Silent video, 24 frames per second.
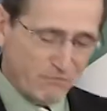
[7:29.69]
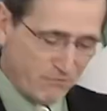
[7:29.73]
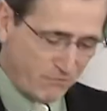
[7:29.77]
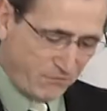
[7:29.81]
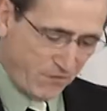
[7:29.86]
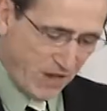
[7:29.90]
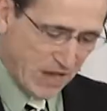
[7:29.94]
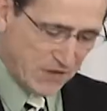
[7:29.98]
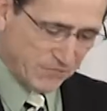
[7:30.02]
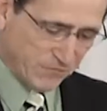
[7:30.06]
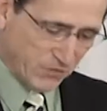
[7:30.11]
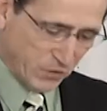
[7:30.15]

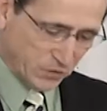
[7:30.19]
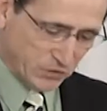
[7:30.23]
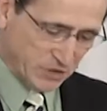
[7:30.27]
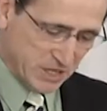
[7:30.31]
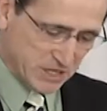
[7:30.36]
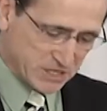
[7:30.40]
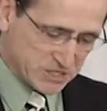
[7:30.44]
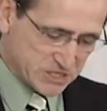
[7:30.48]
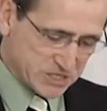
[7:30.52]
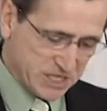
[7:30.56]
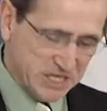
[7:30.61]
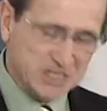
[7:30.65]

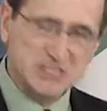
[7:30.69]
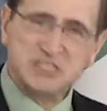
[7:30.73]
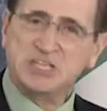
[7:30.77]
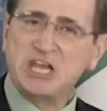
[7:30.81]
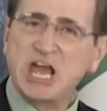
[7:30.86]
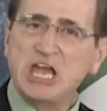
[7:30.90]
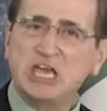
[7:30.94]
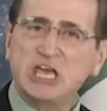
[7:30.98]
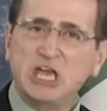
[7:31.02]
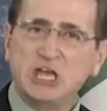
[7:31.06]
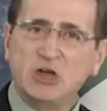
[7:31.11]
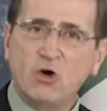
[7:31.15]
Faithfulness is
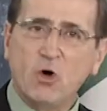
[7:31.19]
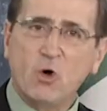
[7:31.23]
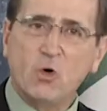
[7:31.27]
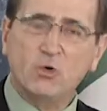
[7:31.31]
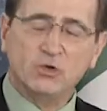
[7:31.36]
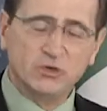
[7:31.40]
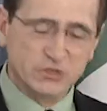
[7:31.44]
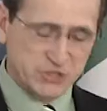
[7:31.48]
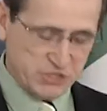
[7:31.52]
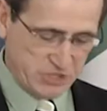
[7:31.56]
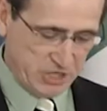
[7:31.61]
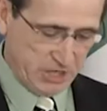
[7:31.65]
taking
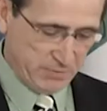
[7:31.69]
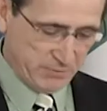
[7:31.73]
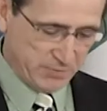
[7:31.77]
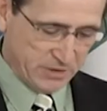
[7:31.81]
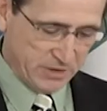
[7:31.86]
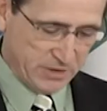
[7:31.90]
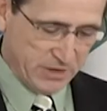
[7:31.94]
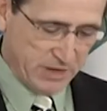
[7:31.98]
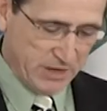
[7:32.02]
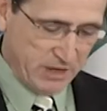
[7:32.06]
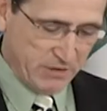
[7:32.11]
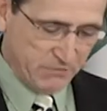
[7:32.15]
ownership.
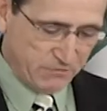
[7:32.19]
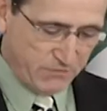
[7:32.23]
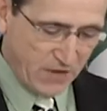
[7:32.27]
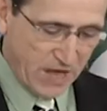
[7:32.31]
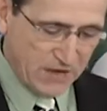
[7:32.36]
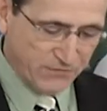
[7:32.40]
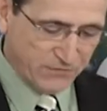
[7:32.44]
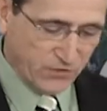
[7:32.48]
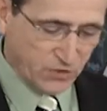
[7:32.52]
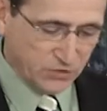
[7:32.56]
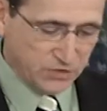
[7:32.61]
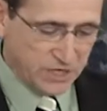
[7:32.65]

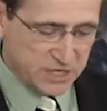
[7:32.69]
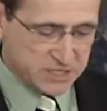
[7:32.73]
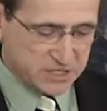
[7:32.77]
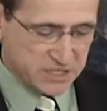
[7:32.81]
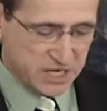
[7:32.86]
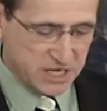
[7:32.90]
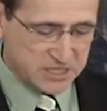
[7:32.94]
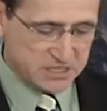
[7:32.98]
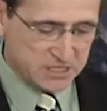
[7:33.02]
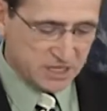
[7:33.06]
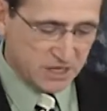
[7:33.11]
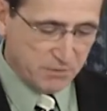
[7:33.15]
Faithfulness
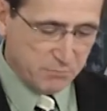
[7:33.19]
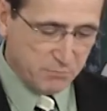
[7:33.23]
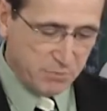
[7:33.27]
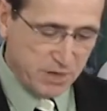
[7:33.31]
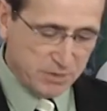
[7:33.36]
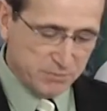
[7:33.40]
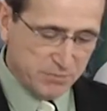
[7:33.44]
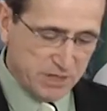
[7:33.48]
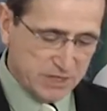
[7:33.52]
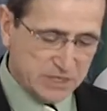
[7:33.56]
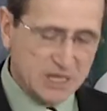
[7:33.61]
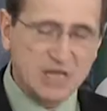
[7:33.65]
is
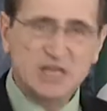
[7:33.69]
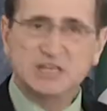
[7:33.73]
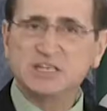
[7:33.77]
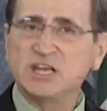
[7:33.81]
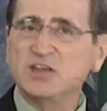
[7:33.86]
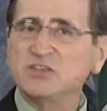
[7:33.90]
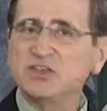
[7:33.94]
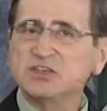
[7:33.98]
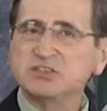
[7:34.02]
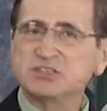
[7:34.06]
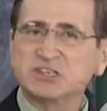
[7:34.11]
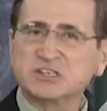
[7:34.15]
commitment to
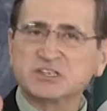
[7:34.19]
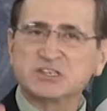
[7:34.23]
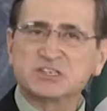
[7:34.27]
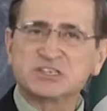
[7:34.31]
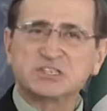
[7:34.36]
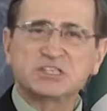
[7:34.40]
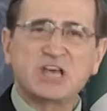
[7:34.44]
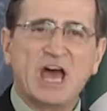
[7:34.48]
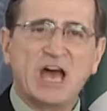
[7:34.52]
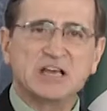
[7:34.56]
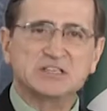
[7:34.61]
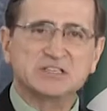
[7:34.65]
the
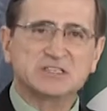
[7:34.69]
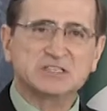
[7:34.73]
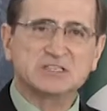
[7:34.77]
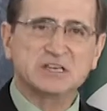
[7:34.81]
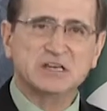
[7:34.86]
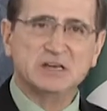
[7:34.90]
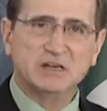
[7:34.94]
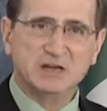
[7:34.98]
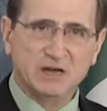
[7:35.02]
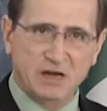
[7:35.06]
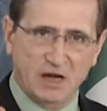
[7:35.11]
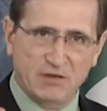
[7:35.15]
success
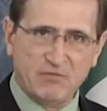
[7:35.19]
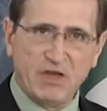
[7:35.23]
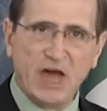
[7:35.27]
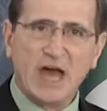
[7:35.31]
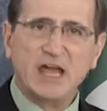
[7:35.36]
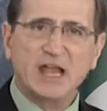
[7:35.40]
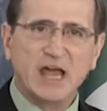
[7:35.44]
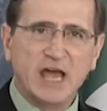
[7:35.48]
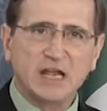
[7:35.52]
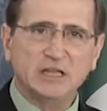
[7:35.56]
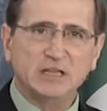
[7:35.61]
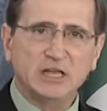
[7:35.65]
of that
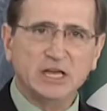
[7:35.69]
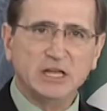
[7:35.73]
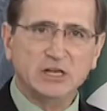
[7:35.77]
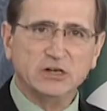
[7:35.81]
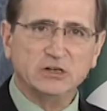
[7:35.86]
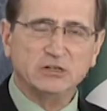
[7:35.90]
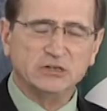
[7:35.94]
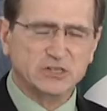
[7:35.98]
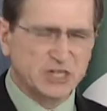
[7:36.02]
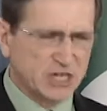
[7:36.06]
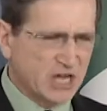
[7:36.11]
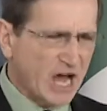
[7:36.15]
head leader.
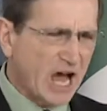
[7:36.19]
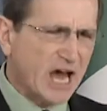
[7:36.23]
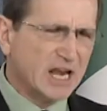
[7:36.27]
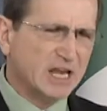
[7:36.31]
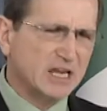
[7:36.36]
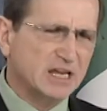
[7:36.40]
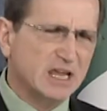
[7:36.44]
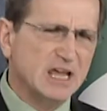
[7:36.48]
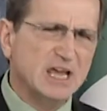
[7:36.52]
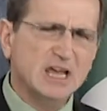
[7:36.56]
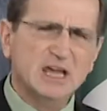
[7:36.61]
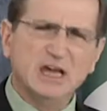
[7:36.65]
Do you got
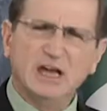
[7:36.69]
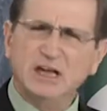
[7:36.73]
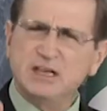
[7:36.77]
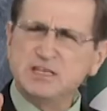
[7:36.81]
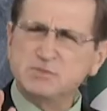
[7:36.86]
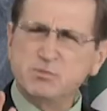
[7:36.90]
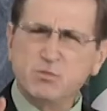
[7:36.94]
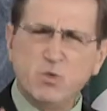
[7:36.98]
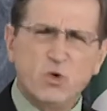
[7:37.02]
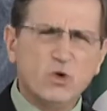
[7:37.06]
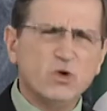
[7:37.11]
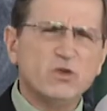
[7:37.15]
it? It's
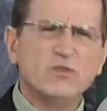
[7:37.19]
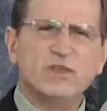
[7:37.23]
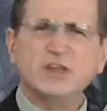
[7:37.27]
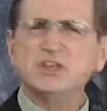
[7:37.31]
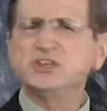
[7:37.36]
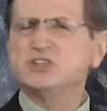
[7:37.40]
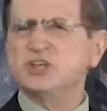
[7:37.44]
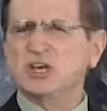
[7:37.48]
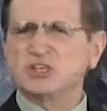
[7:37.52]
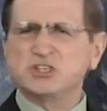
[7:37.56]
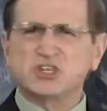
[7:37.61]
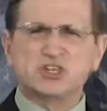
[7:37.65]
more than
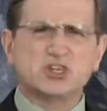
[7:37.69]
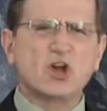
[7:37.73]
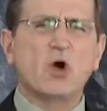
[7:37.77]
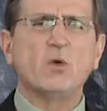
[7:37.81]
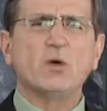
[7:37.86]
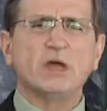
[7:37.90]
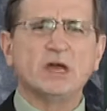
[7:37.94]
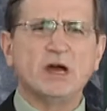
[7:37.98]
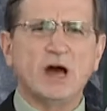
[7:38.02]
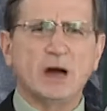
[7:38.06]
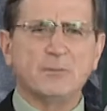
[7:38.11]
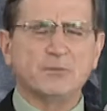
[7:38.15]
just
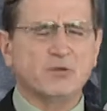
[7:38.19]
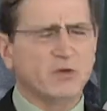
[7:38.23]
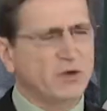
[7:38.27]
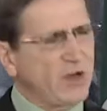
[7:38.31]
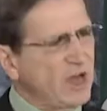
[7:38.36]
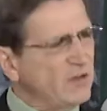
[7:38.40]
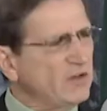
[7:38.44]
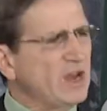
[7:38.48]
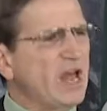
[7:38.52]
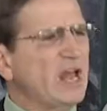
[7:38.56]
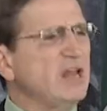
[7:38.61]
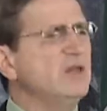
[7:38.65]
showing up. Well,
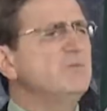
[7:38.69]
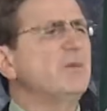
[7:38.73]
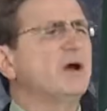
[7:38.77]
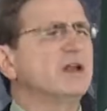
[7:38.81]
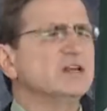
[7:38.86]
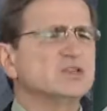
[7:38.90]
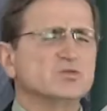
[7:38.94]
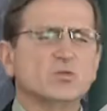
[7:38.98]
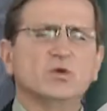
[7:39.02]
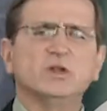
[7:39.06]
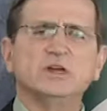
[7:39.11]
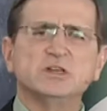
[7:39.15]

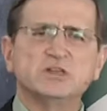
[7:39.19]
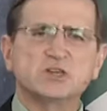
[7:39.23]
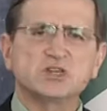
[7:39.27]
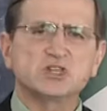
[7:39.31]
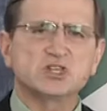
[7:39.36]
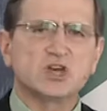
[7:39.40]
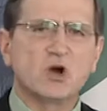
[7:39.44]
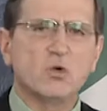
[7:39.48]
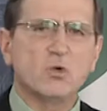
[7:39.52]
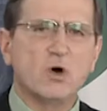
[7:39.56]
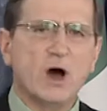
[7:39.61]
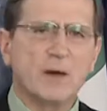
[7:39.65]
anybody's willing to
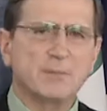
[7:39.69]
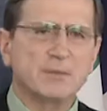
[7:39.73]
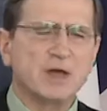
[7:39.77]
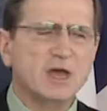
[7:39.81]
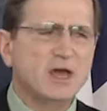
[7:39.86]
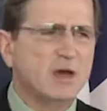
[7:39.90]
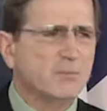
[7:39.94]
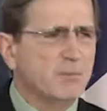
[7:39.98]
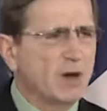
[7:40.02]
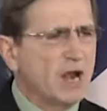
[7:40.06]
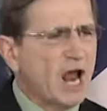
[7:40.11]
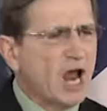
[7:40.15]
show up,
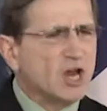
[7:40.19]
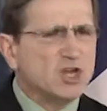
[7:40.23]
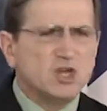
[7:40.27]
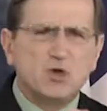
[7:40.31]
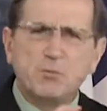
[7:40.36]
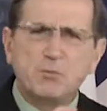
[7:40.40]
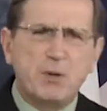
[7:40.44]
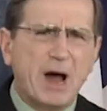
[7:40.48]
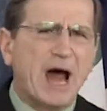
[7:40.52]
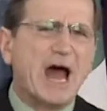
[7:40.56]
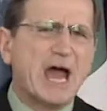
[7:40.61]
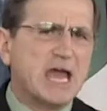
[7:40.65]
but are you
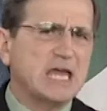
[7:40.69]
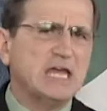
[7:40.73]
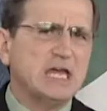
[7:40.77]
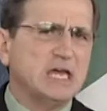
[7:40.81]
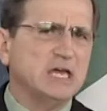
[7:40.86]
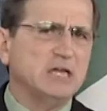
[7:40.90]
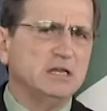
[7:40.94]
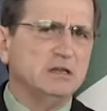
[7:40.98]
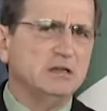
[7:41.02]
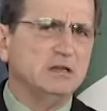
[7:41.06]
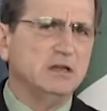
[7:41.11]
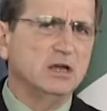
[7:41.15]
buying
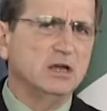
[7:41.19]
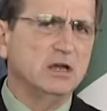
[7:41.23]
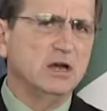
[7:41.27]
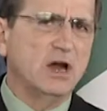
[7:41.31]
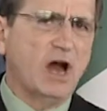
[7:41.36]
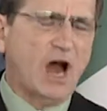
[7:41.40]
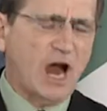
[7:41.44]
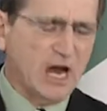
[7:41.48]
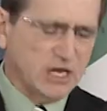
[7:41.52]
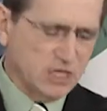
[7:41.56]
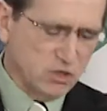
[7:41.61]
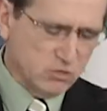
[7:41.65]
in?
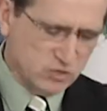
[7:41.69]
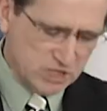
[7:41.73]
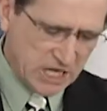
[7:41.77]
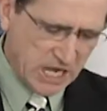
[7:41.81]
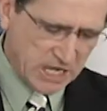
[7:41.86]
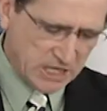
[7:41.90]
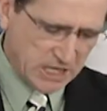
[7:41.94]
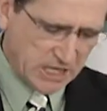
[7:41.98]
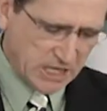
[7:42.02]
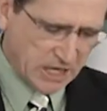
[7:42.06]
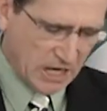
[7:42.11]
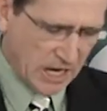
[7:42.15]
Are you
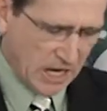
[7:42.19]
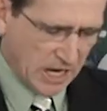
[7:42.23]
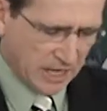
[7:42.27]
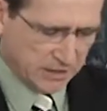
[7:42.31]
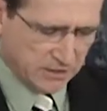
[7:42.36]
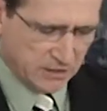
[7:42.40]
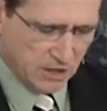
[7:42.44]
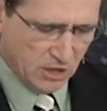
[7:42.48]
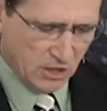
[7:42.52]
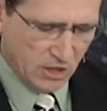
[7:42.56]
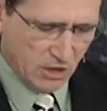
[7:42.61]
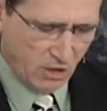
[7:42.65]
taking on
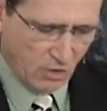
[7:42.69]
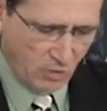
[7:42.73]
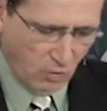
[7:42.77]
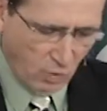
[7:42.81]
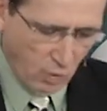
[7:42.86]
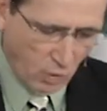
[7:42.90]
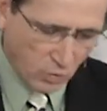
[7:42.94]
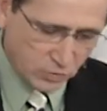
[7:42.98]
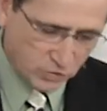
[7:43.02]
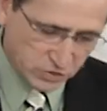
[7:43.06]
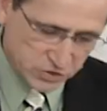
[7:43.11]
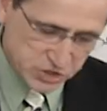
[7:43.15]

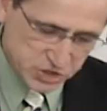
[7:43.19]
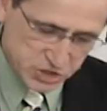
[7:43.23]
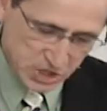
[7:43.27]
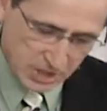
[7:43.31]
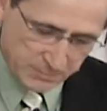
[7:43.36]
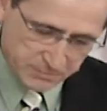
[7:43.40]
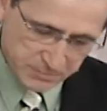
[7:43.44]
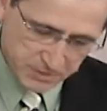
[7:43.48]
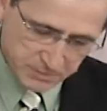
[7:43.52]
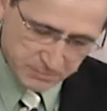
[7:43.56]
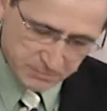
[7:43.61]
ownership?